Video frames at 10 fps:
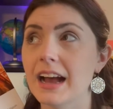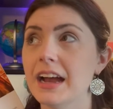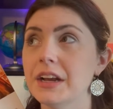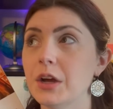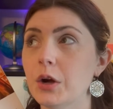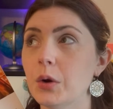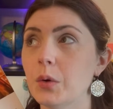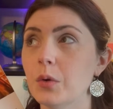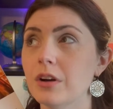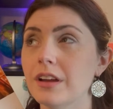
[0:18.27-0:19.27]
I
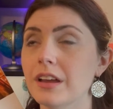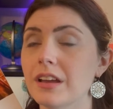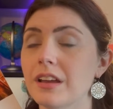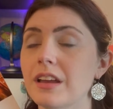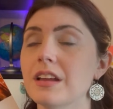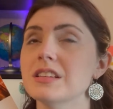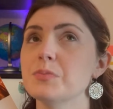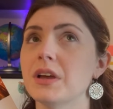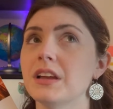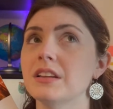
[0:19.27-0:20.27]
know it has
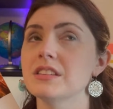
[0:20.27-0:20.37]
been